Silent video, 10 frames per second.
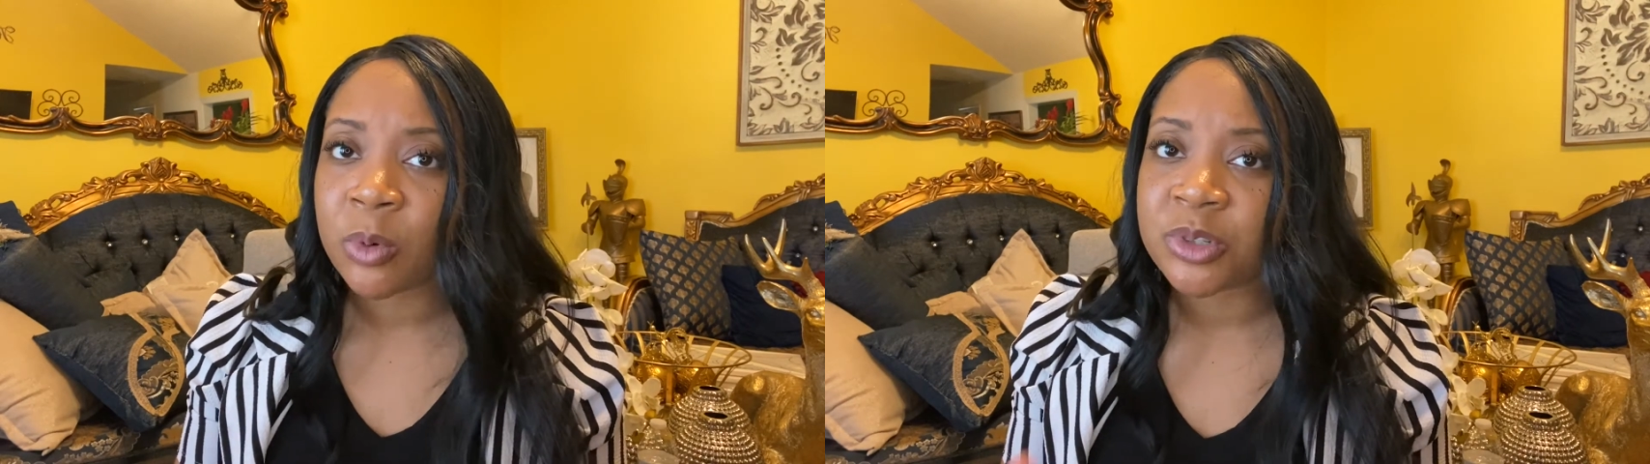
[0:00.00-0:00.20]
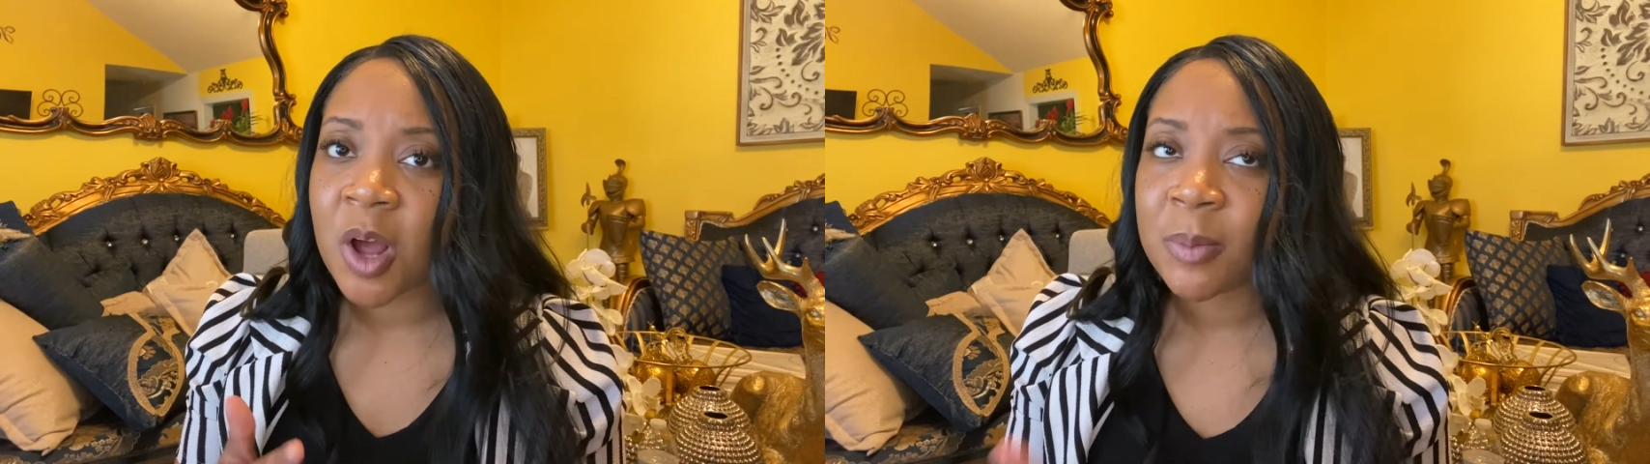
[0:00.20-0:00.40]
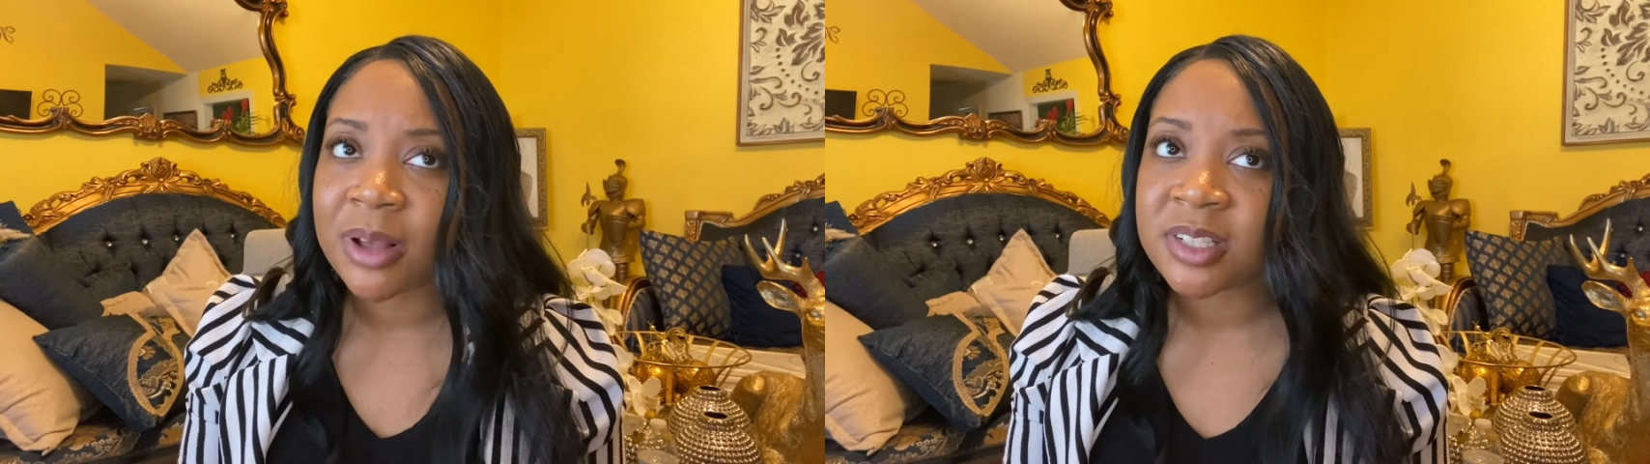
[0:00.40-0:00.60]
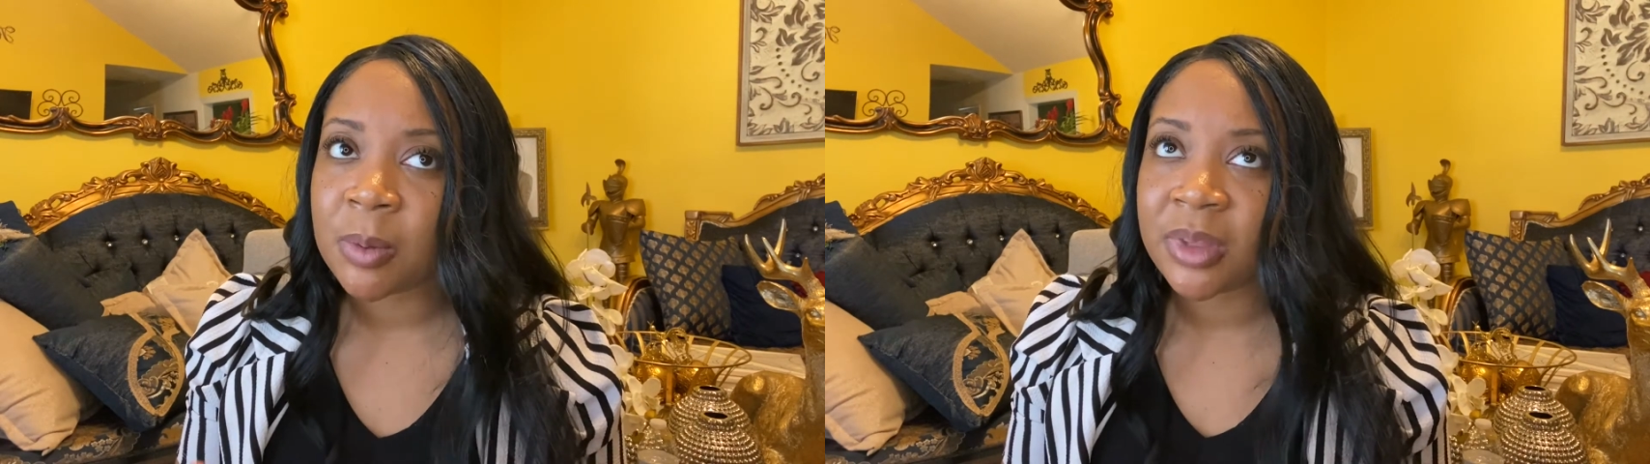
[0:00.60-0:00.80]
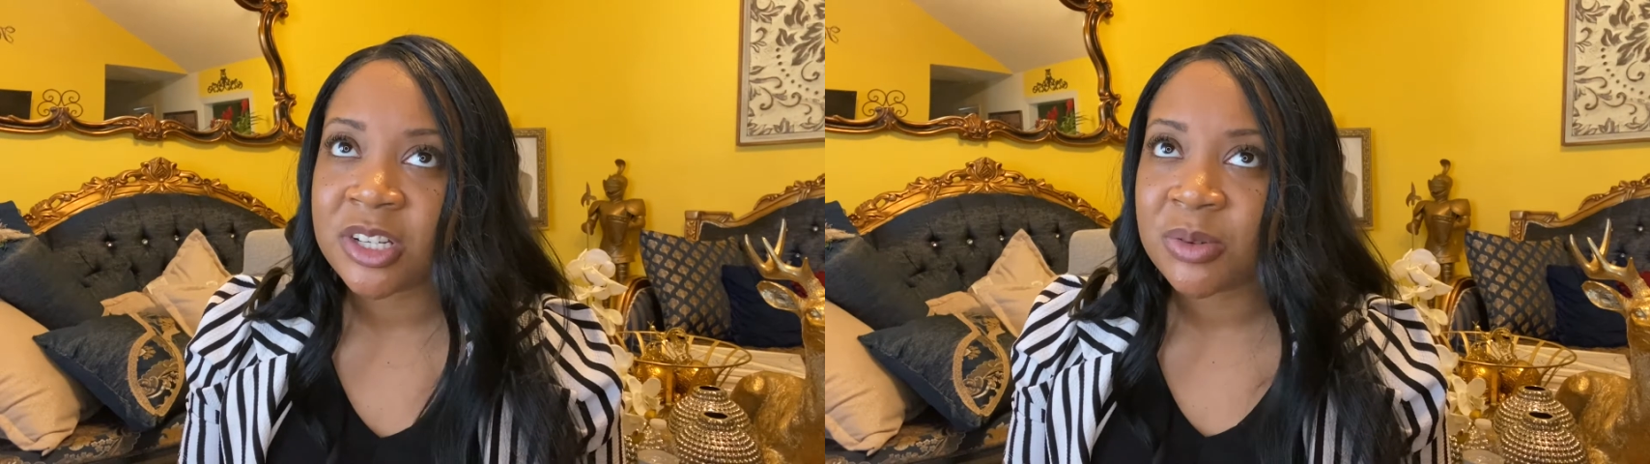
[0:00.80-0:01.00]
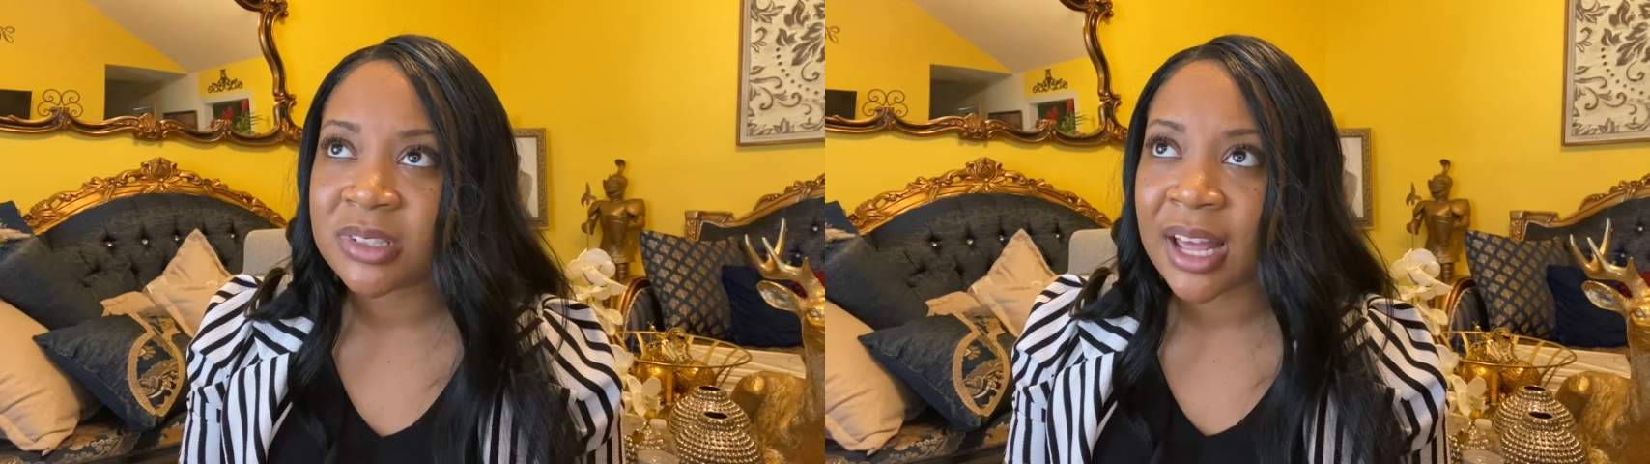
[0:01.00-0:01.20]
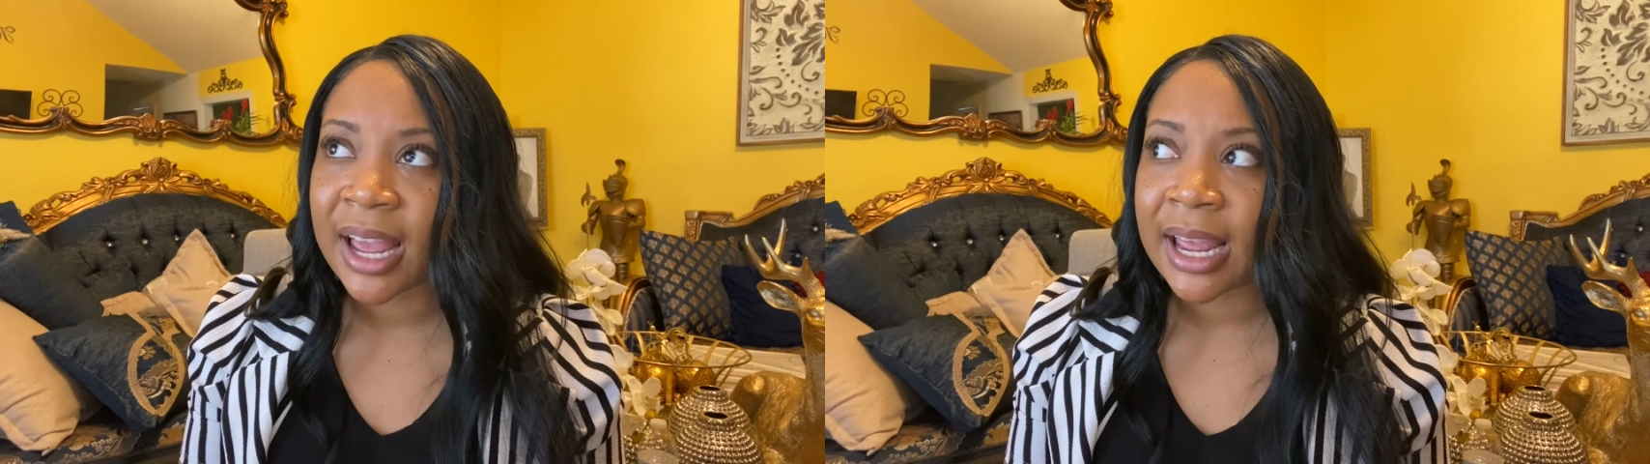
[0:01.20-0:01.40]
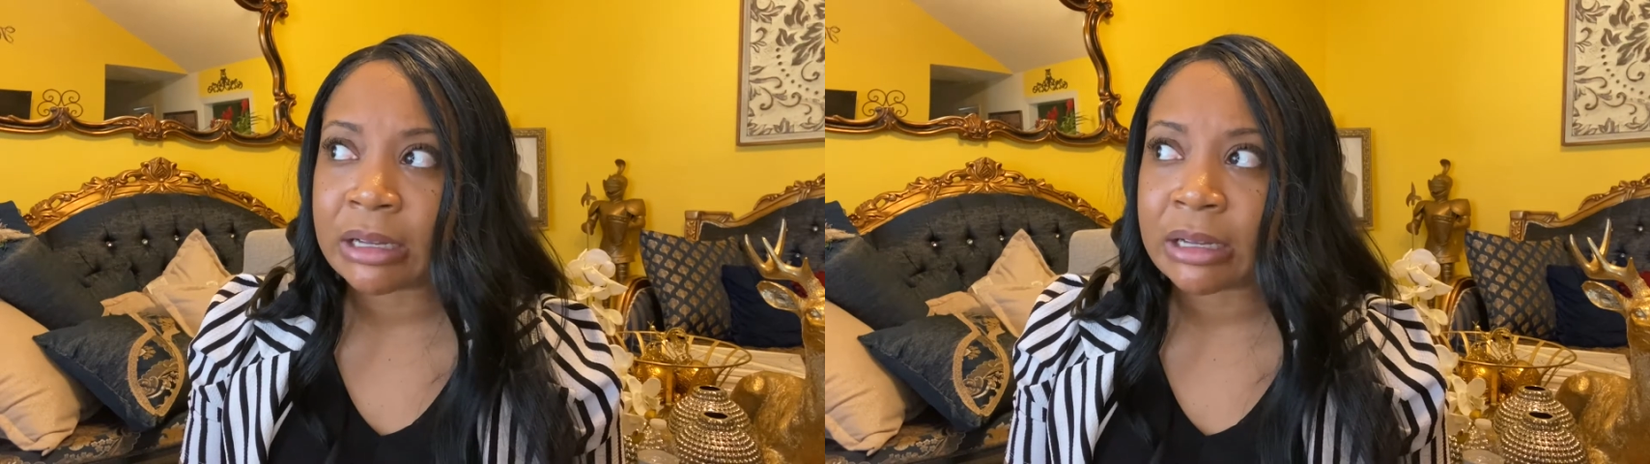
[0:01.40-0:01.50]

We were talking about something. She was like,